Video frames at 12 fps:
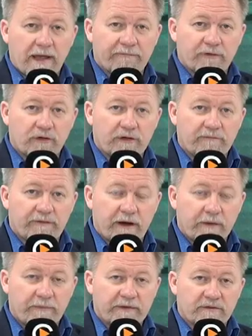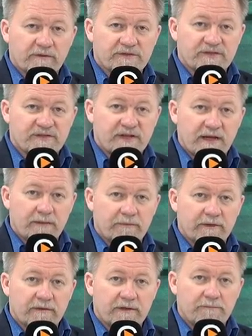to have a good environmental and
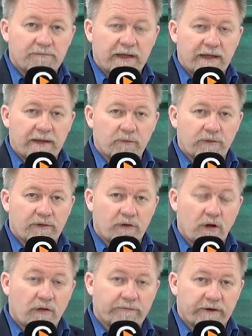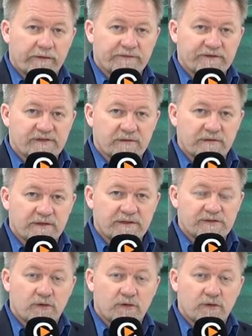sustainability plan within all of our facilities.